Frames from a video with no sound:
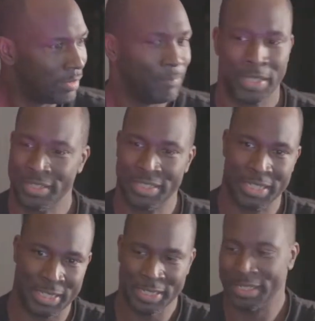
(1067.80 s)
This is the
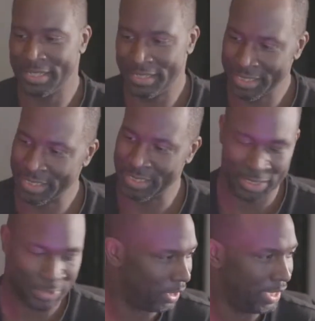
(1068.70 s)
distance, this is the
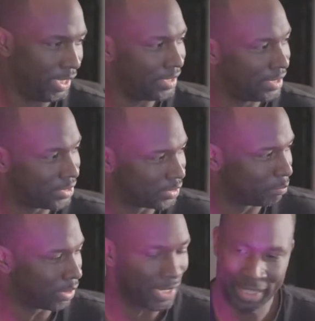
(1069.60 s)
speed, this is the
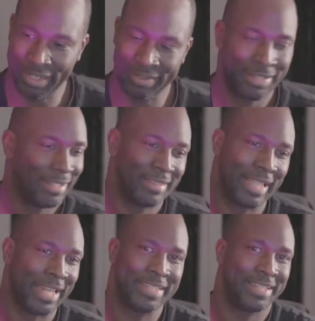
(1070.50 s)
braking,
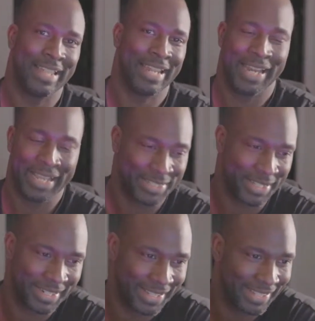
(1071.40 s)
they didn't. They didn't ask none
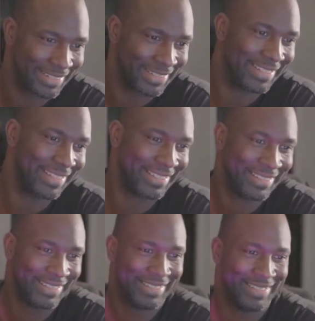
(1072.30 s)
of
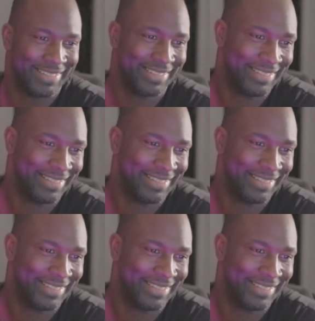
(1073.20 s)
that.